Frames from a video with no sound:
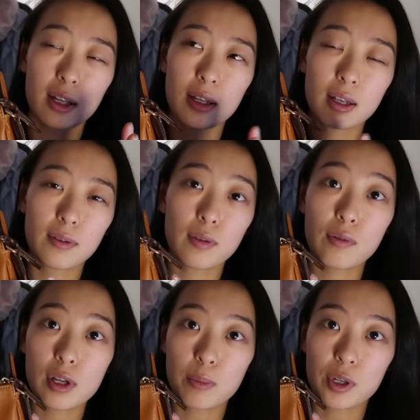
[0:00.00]
think
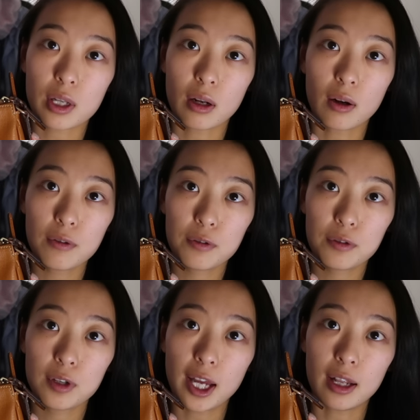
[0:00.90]
50%
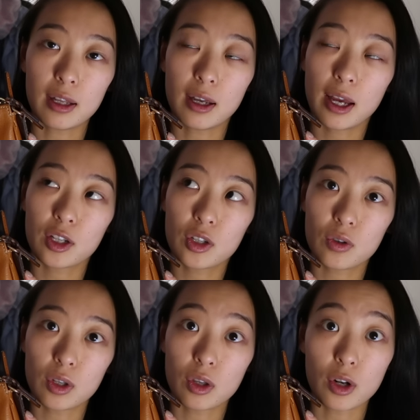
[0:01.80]
off and the
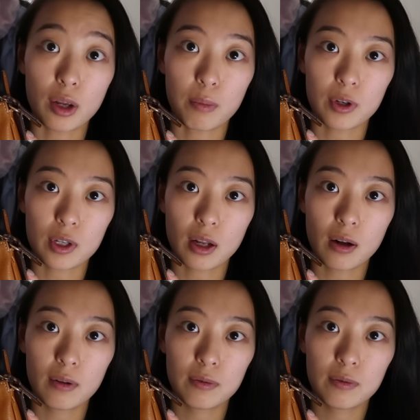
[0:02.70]
extra
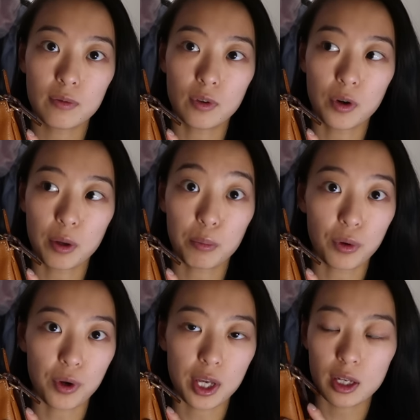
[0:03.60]
30% off for
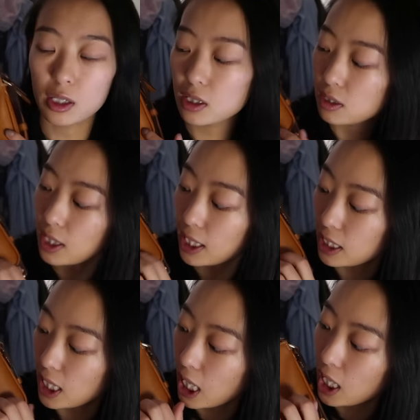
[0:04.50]
employees
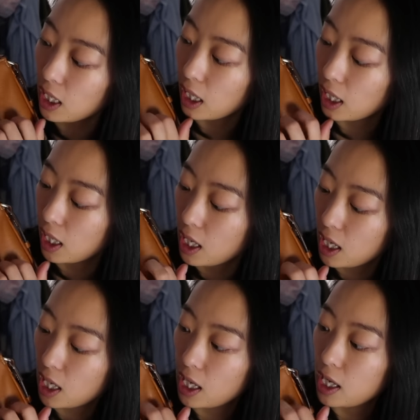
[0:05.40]
that day.
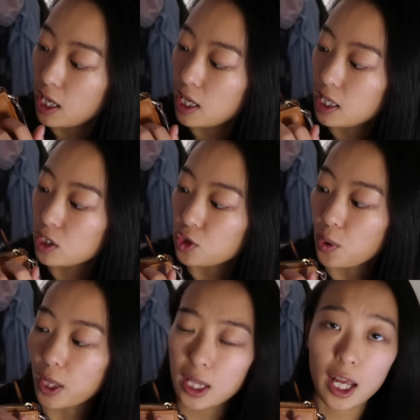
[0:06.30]

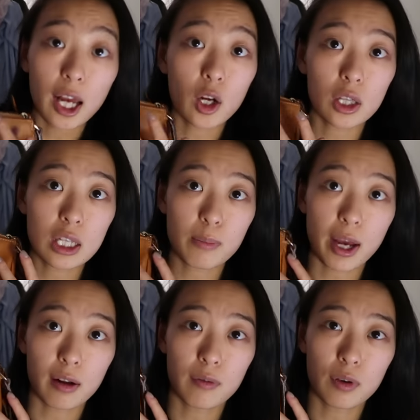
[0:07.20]
So I think I got this
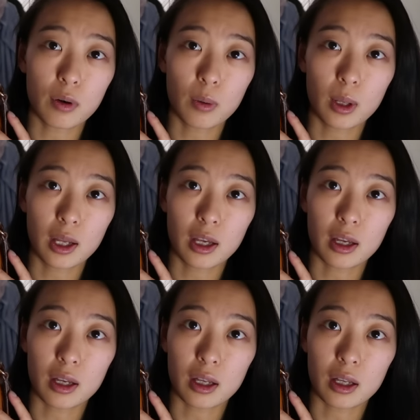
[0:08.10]
bag for
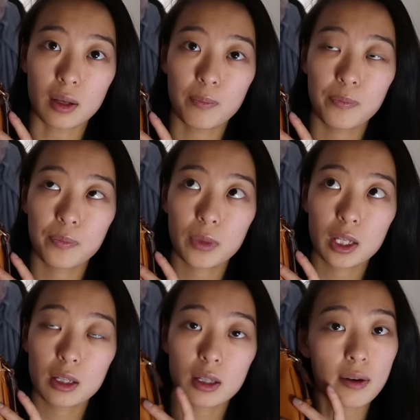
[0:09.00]
only
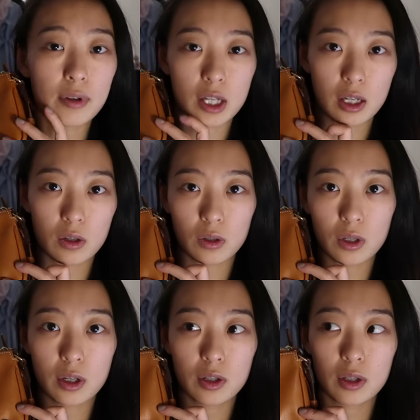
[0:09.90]

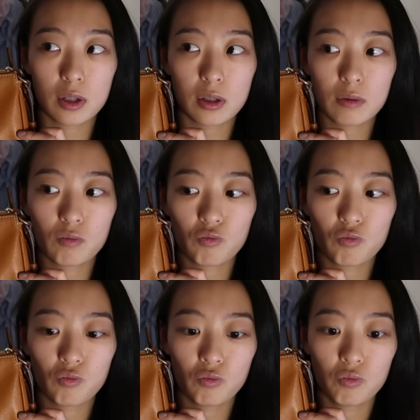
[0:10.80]
$70.
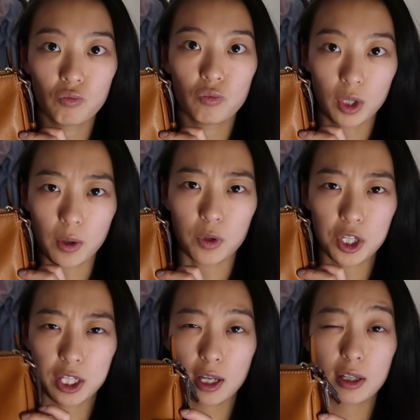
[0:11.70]
I
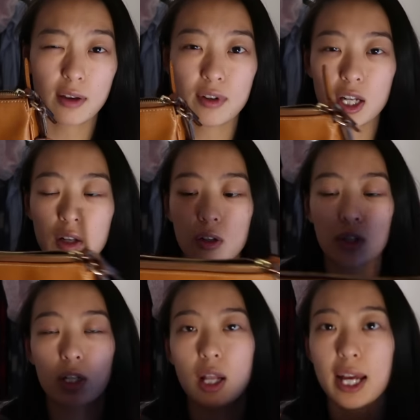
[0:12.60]
want to say
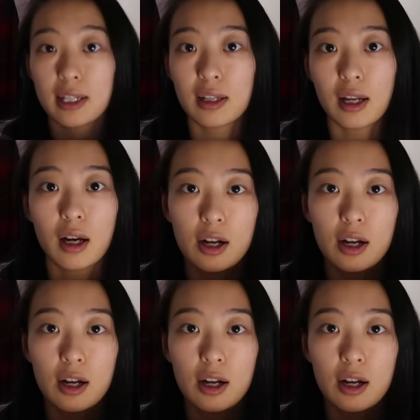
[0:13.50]
$70, less than